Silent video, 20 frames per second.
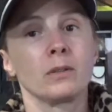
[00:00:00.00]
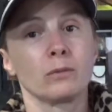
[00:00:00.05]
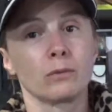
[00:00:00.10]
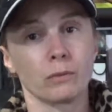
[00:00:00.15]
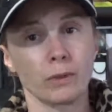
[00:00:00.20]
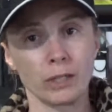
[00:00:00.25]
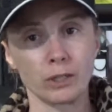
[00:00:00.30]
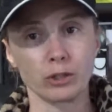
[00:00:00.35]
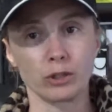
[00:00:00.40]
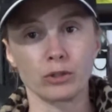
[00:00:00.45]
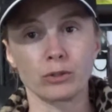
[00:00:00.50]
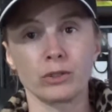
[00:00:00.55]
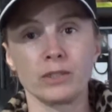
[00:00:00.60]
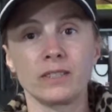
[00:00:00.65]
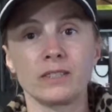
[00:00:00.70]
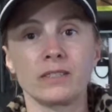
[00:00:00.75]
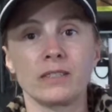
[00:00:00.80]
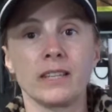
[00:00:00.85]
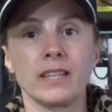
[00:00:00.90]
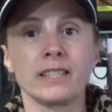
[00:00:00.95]

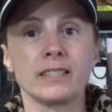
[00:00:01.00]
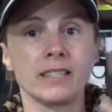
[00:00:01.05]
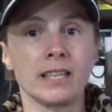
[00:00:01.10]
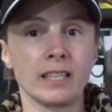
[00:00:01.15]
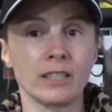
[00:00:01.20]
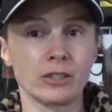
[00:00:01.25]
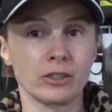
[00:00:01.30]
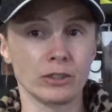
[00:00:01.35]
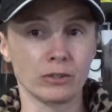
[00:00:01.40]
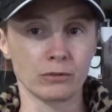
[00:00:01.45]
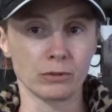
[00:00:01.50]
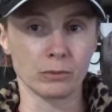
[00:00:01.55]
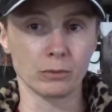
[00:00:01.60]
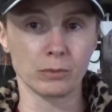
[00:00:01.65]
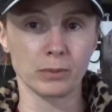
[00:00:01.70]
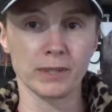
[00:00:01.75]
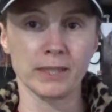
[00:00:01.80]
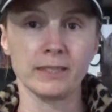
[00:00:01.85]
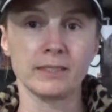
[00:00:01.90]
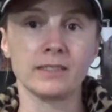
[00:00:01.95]
registries, and they acknowledge
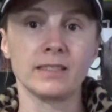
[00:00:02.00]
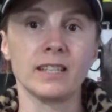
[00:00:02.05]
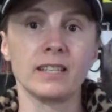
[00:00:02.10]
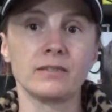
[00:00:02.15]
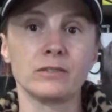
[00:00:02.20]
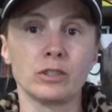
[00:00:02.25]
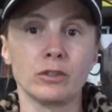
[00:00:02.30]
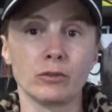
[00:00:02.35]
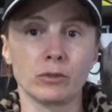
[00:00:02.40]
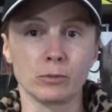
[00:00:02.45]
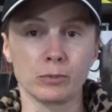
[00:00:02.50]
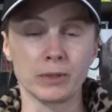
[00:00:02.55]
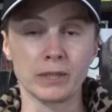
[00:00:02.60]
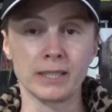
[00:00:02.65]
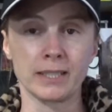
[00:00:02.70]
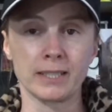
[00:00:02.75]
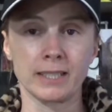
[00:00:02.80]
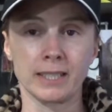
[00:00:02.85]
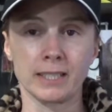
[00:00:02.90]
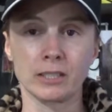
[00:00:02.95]
different breeds, and they have different
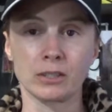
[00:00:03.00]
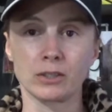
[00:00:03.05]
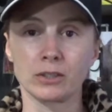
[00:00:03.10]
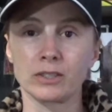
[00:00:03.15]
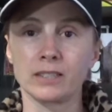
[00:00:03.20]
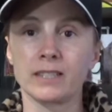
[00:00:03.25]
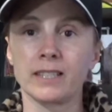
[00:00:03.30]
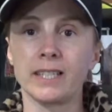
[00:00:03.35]
breed standards,